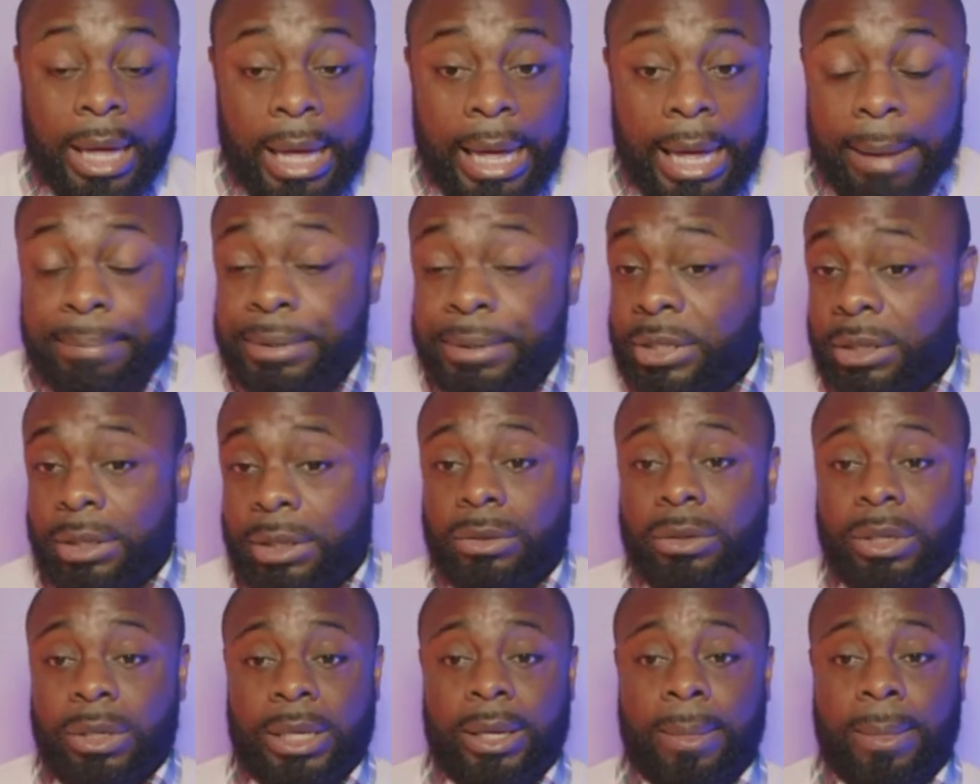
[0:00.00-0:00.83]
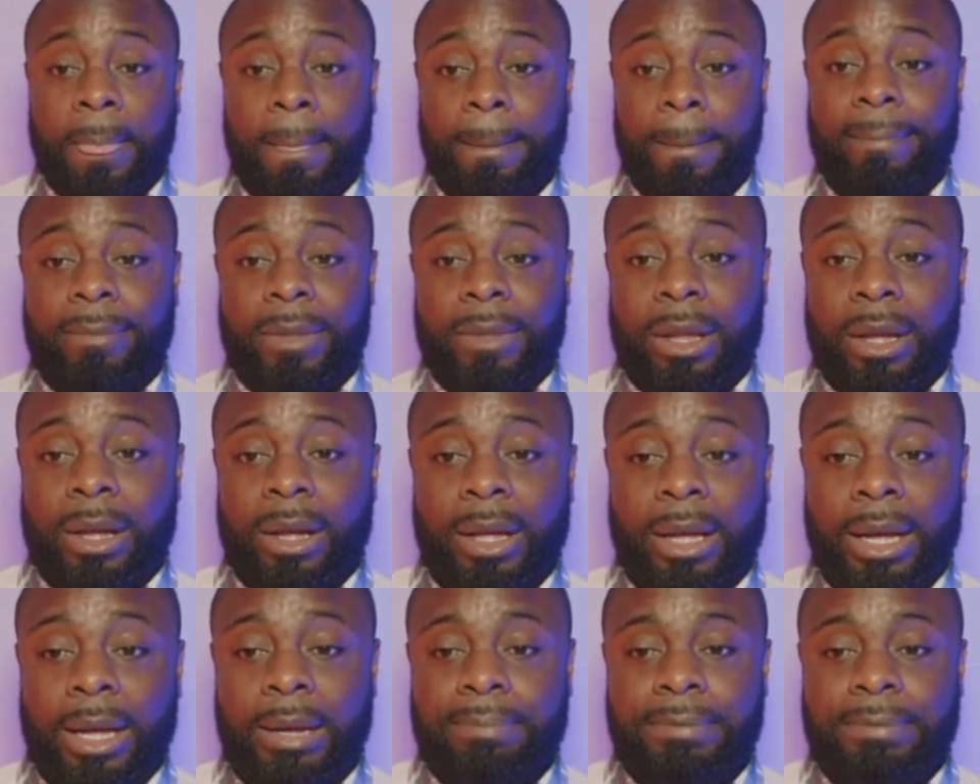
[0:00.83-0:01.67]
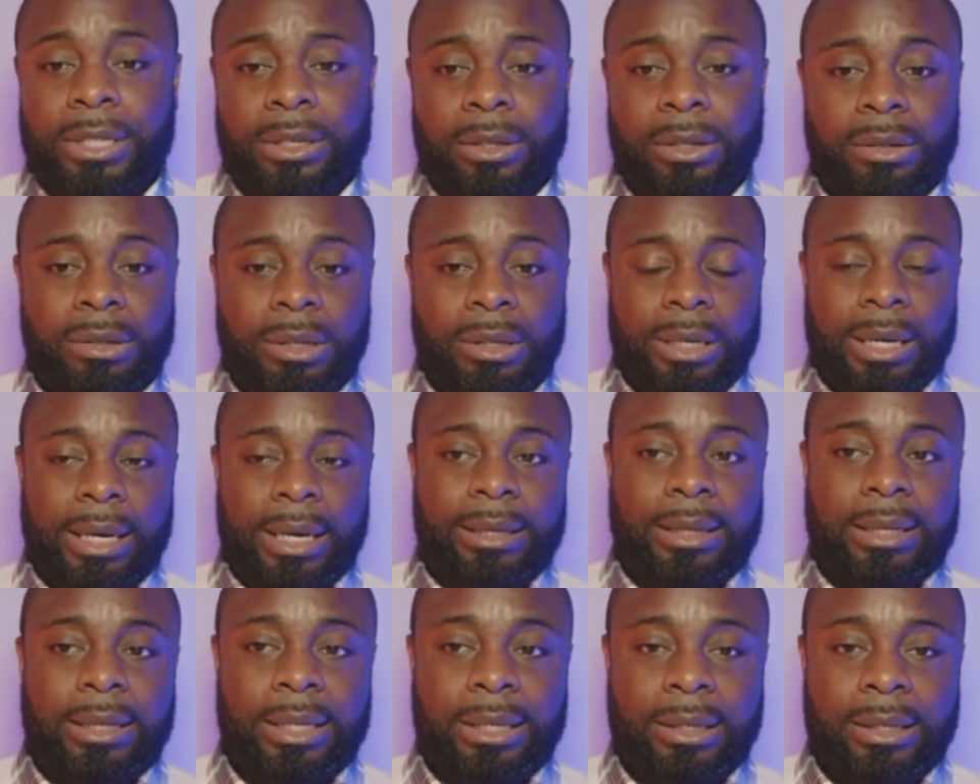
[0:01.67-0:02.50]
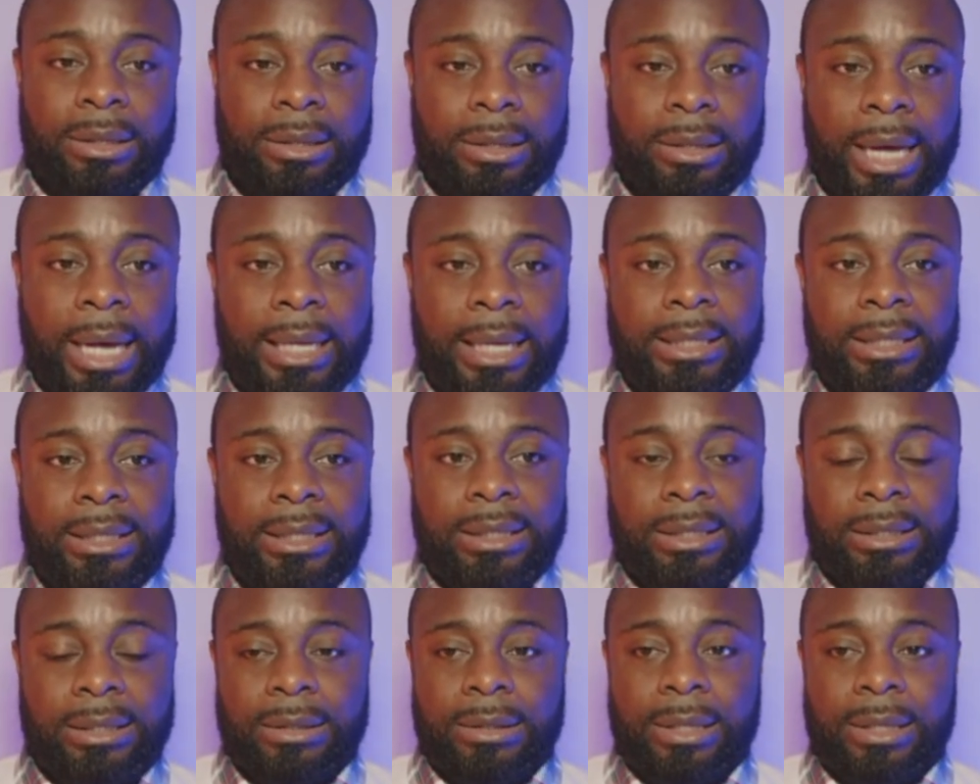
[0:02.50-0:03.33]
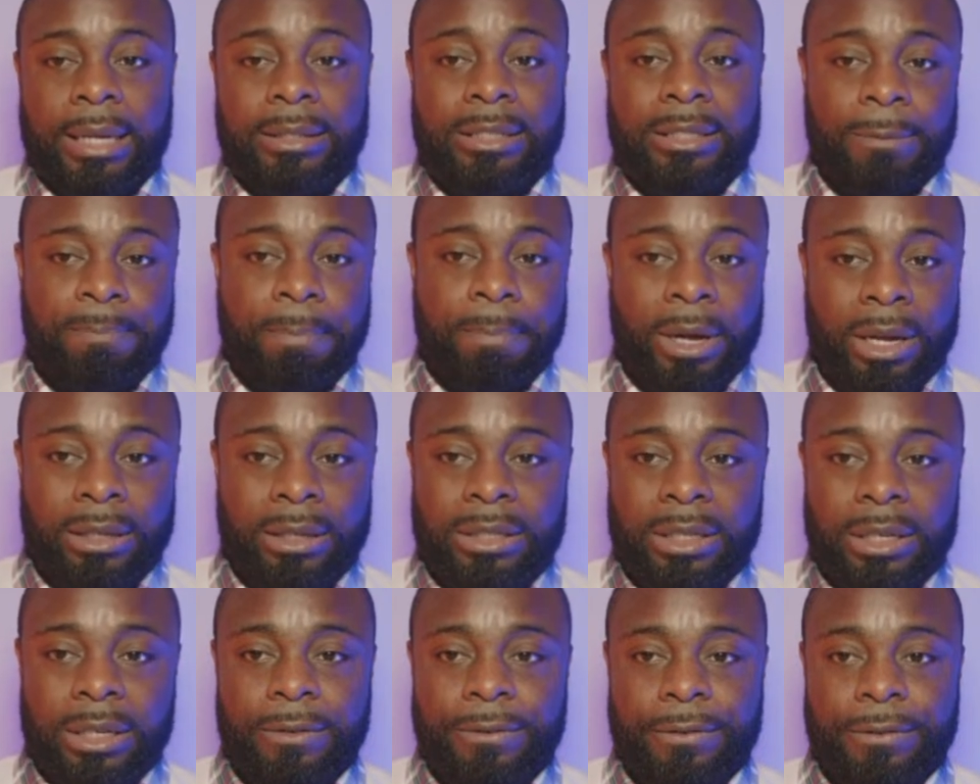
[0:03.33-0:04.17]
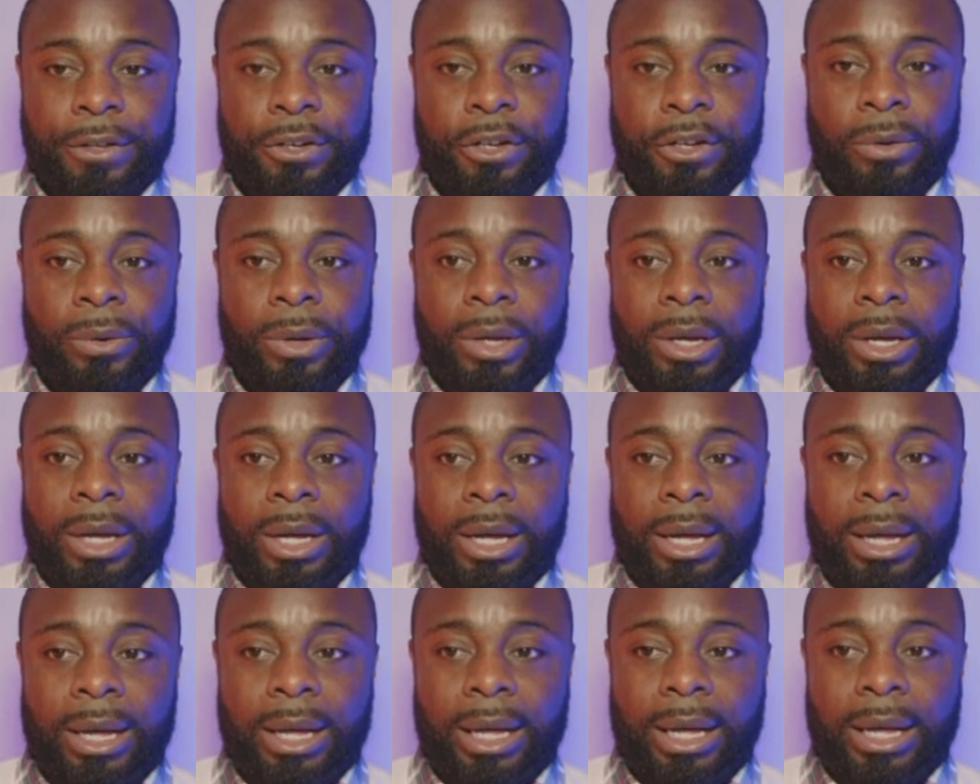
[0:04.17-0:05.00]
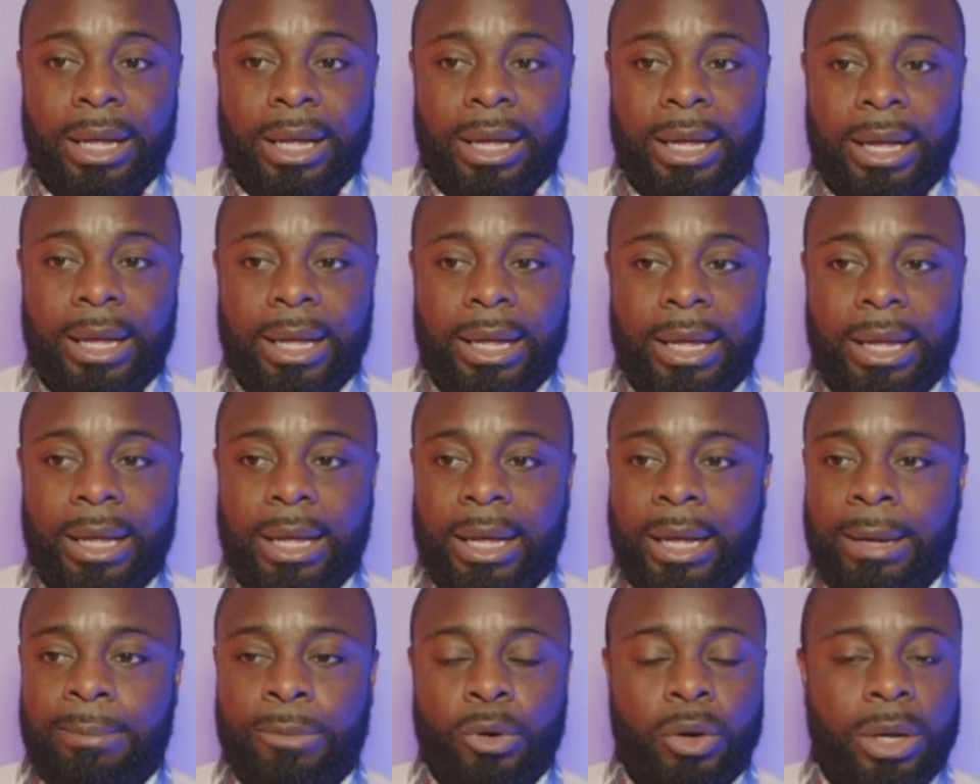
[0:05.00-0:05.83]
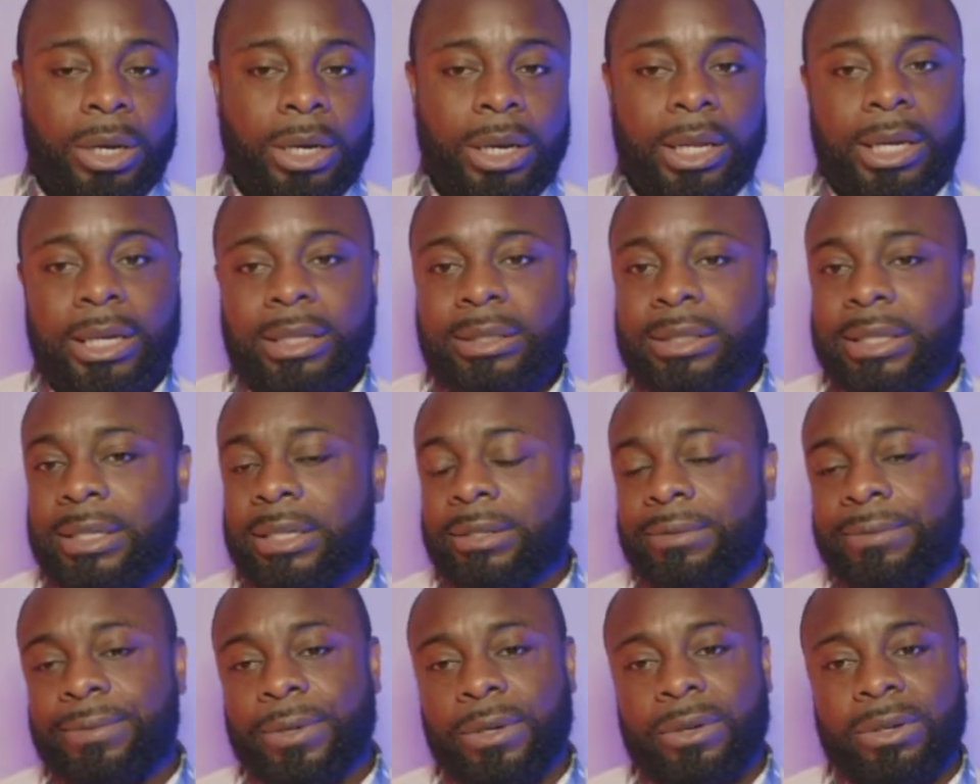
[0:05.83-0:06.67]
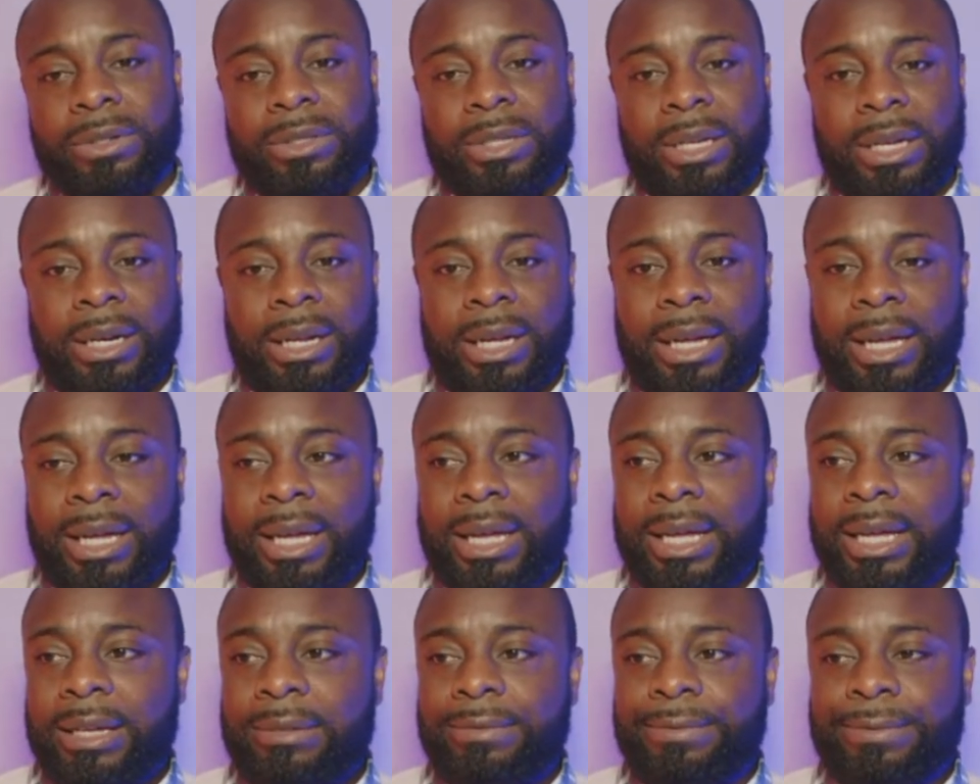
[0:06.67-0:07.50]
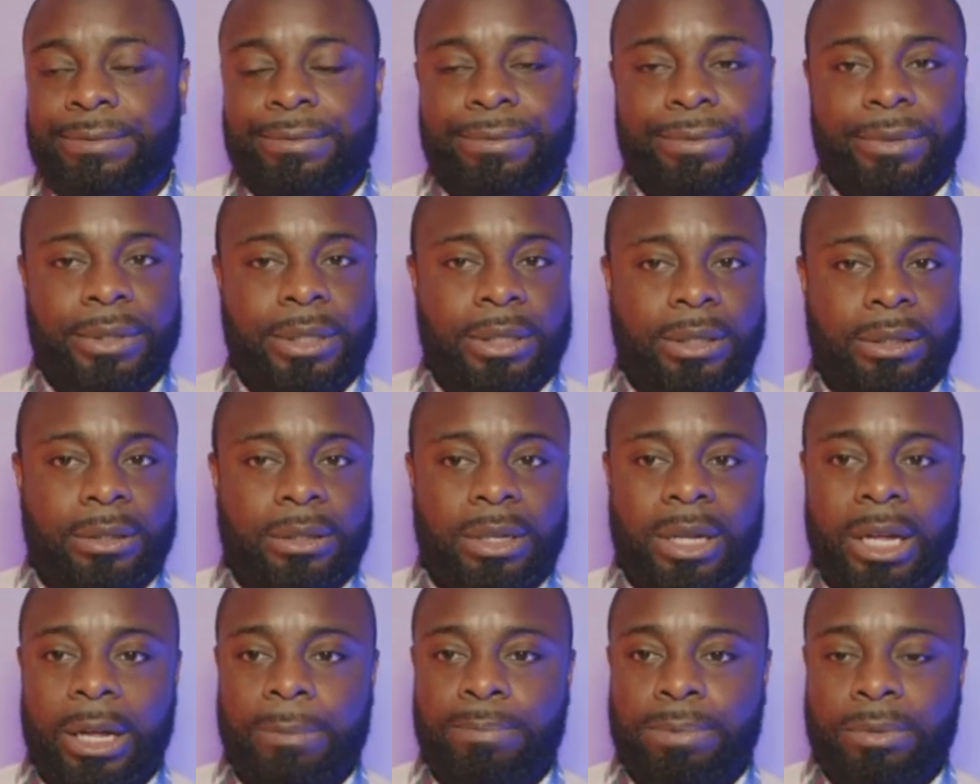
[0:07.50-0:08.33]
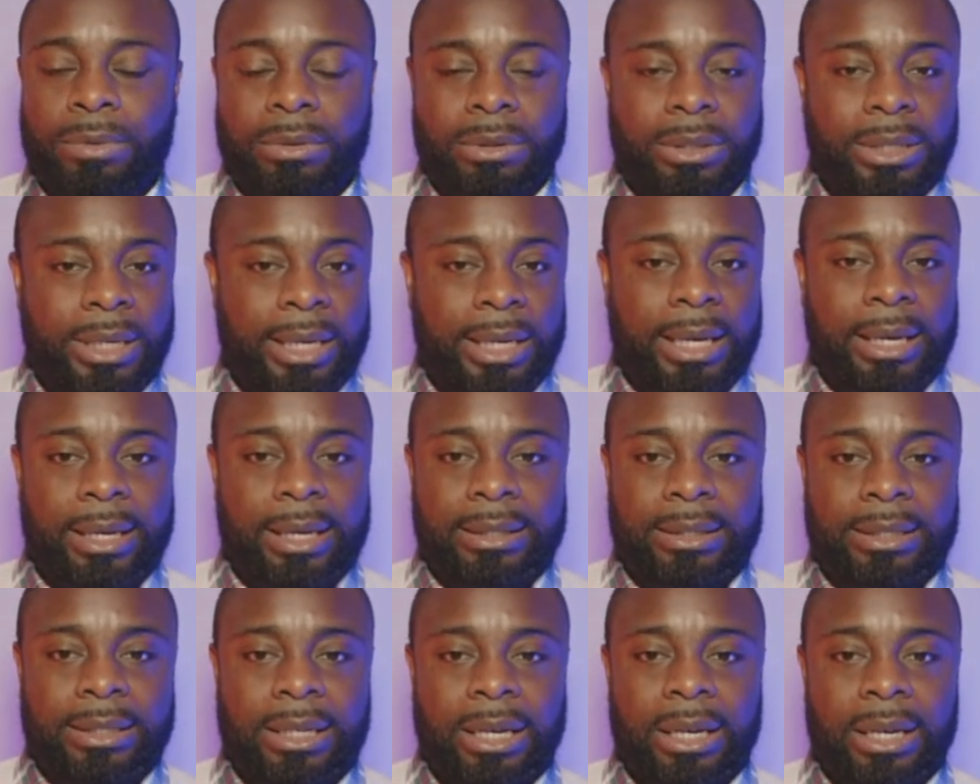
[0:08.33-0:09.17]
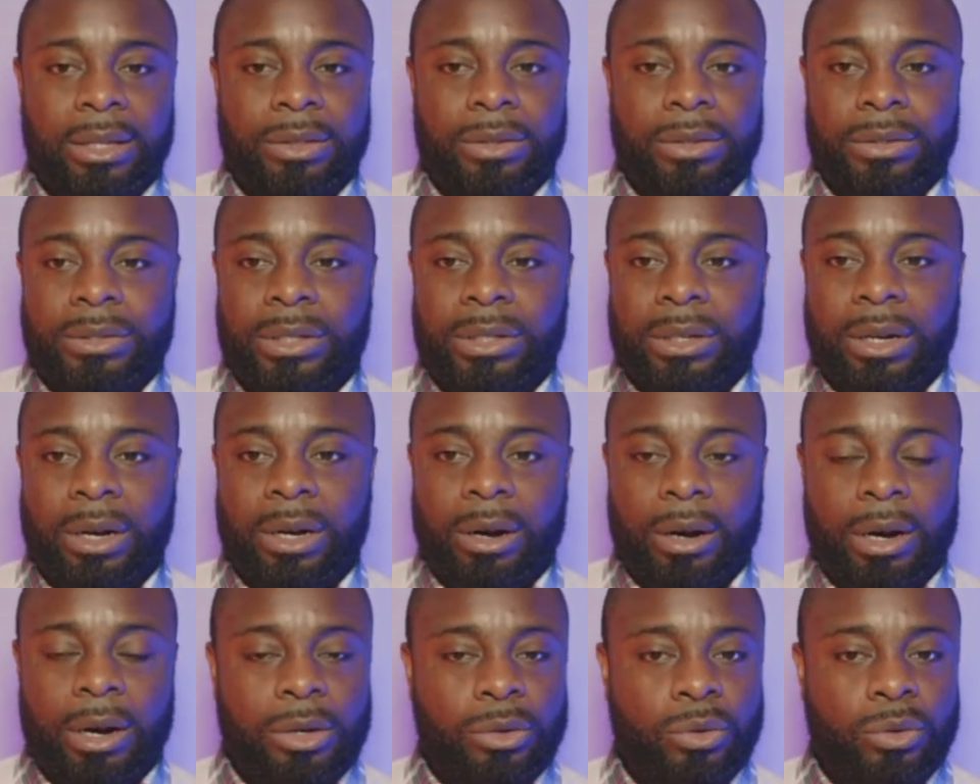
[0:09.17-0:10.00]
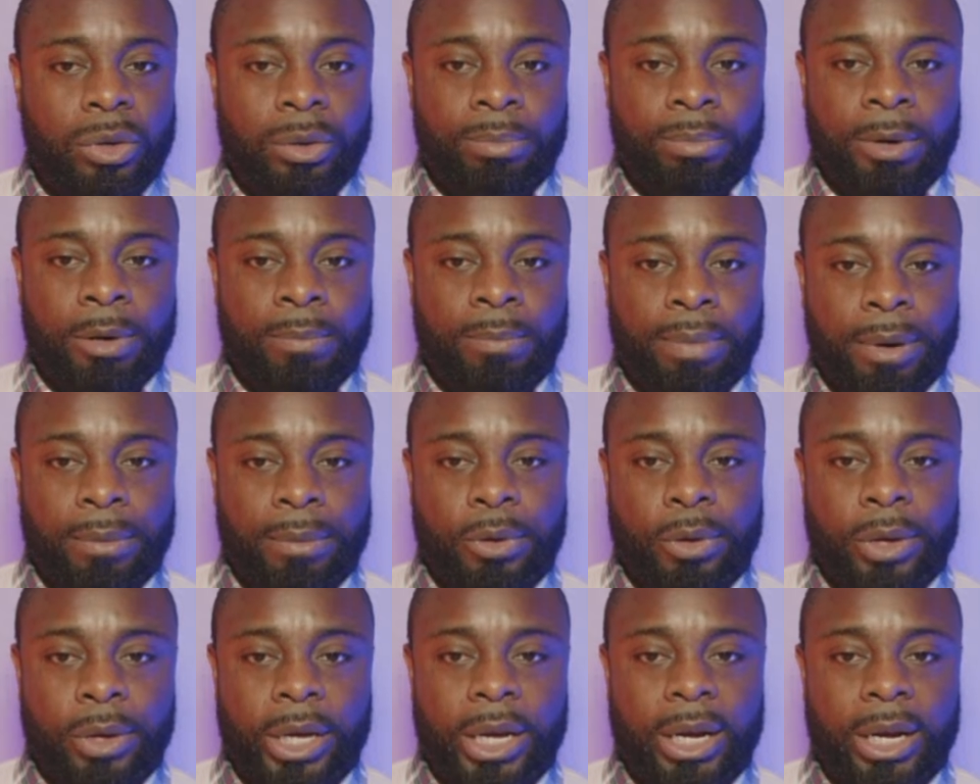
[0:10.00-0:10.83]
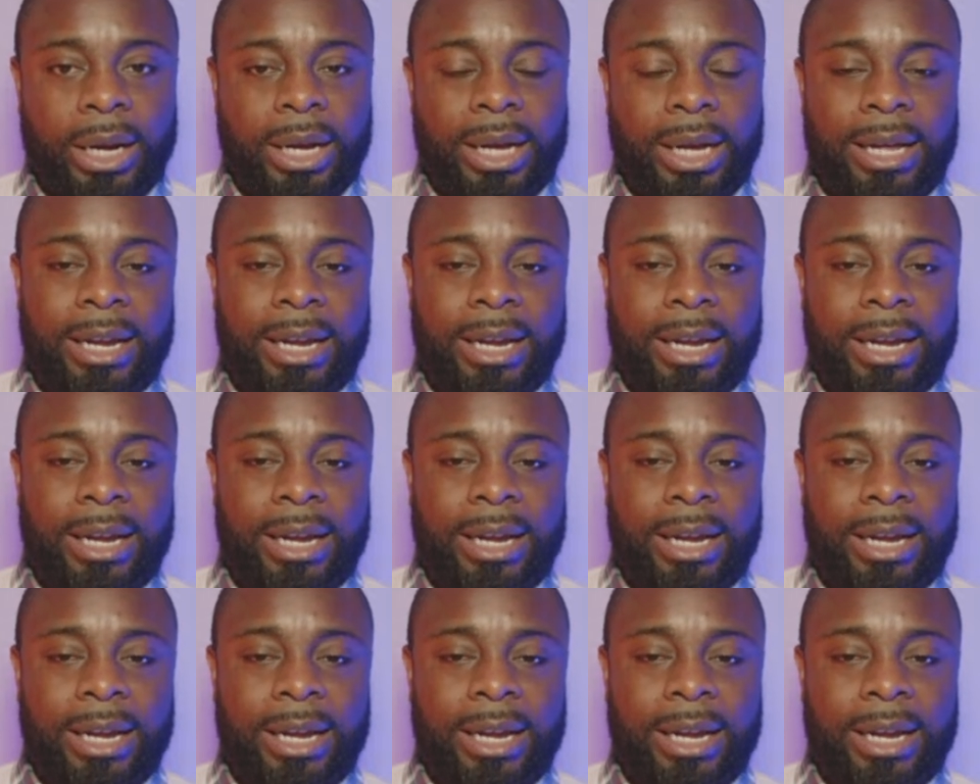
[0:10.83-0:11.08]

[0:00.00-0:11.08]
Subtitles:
Absolutely. Absolutely. I think that's a positive. You know, I'm on LinkedIn, folks, and every couple of days there's an article about Bermuda.